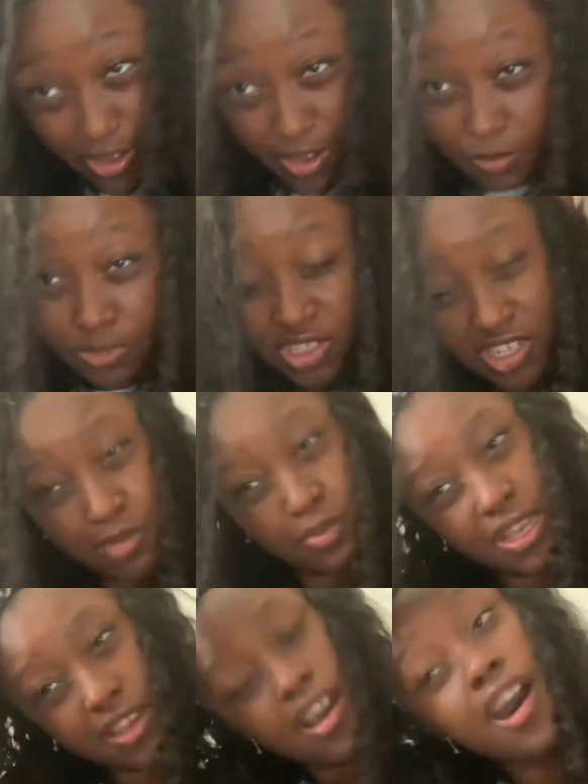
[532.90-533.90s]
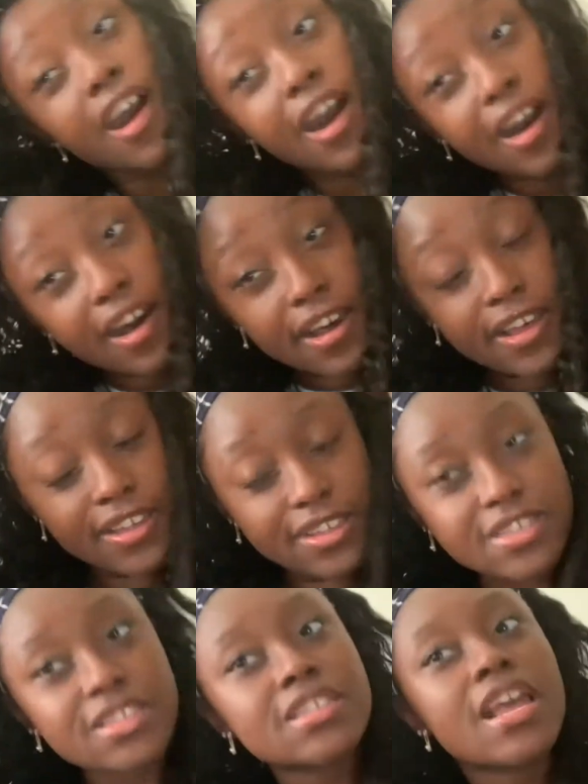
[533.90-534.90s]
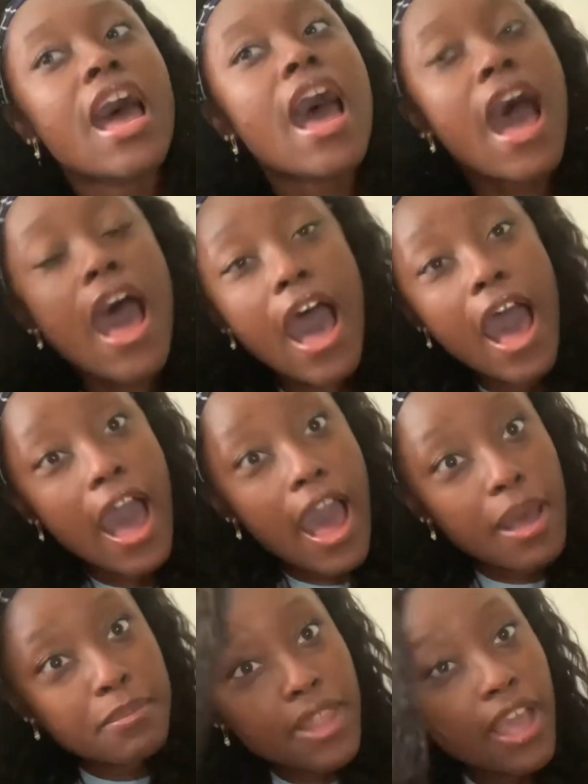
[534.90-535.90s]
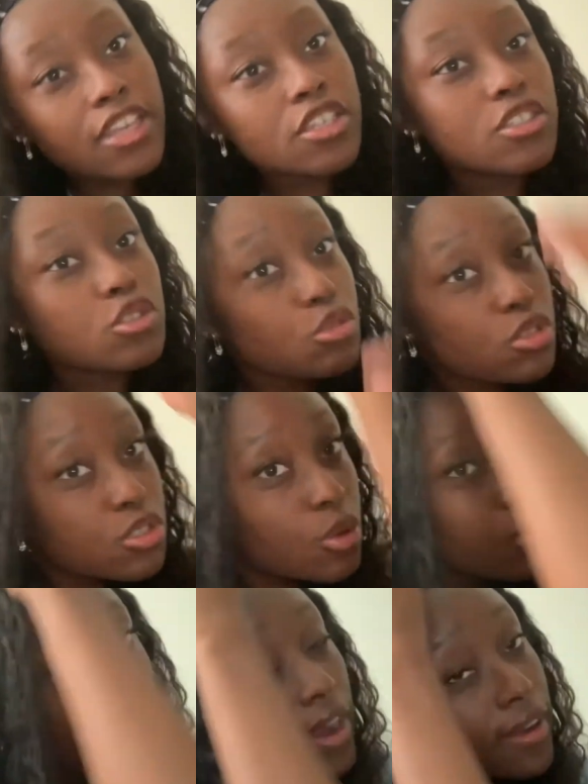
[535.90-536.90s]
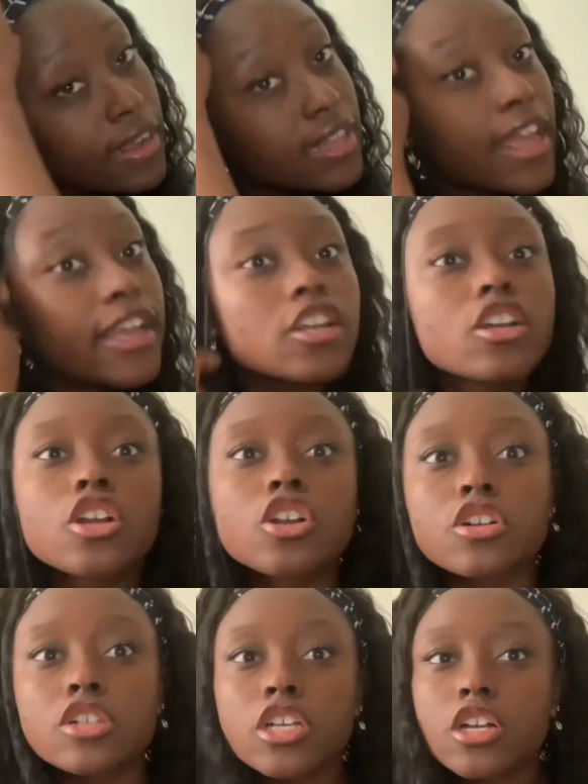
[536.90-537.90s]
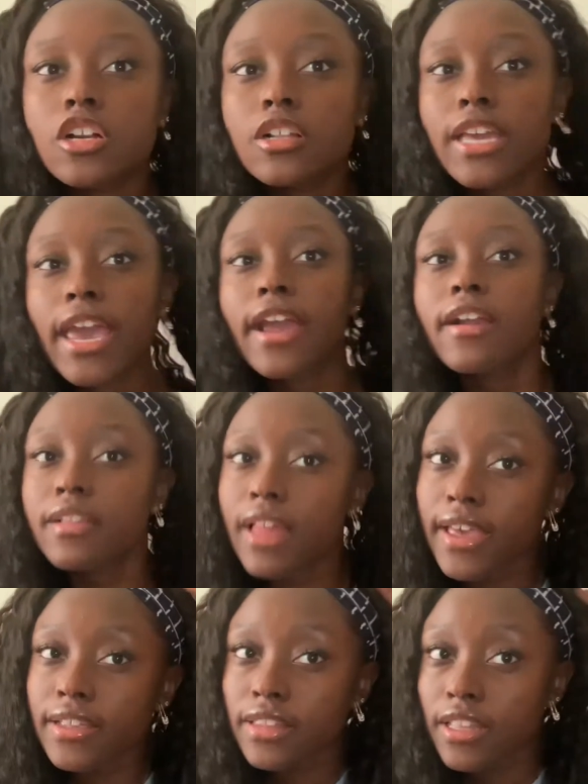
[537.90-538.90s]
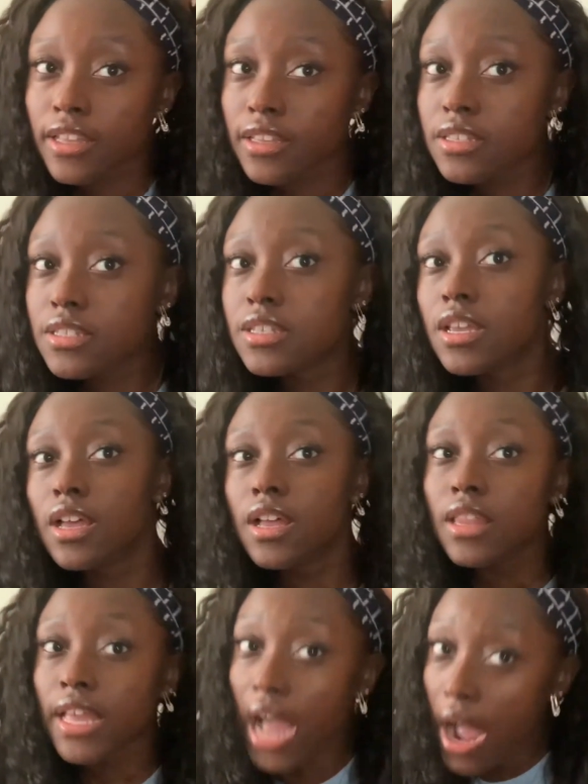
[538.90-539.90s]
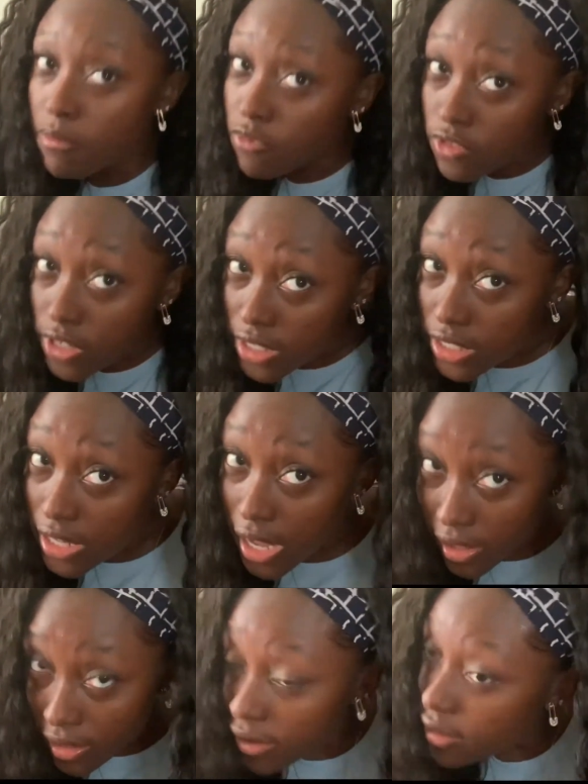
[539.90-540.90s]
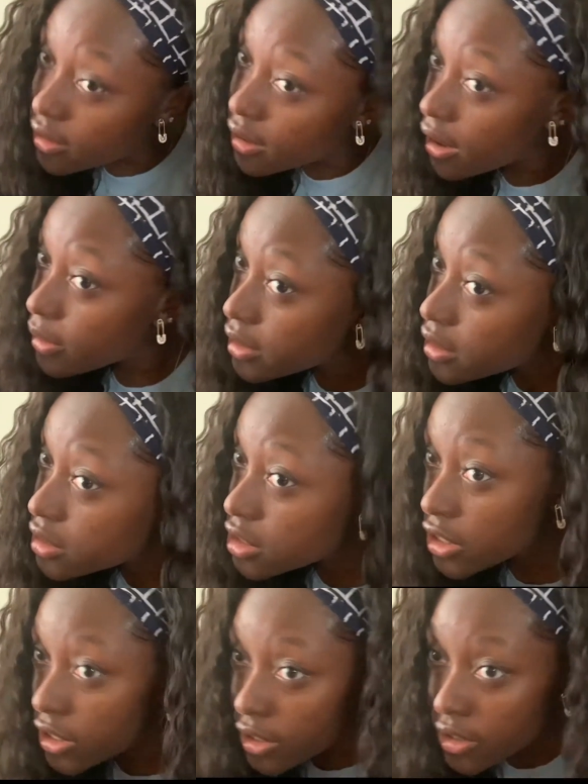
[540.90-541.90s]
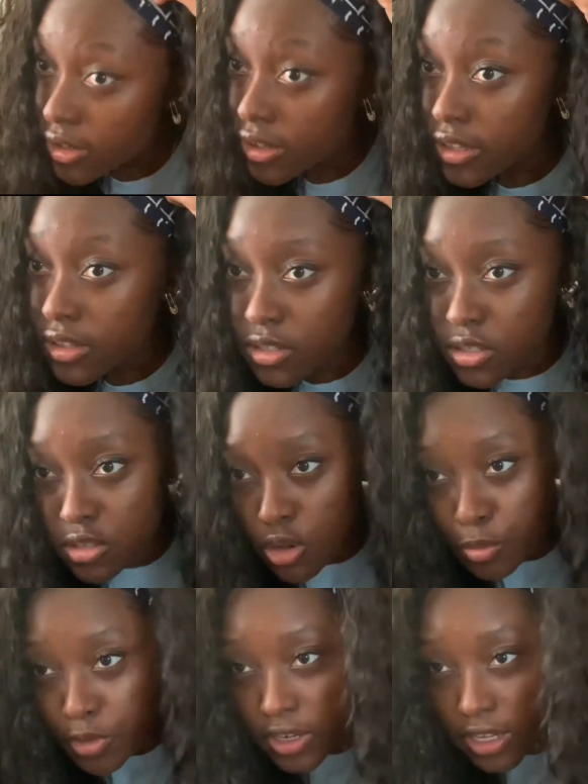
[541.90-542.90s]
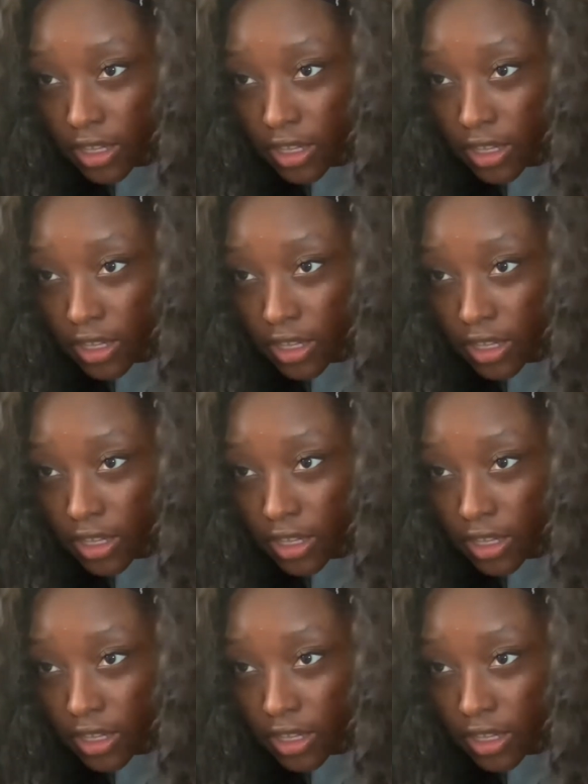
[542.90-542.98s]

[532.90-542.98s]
just because I'm not used to wearing like curly hair like this. Like I'm really not. Like look how it looks here. It looks so pretty.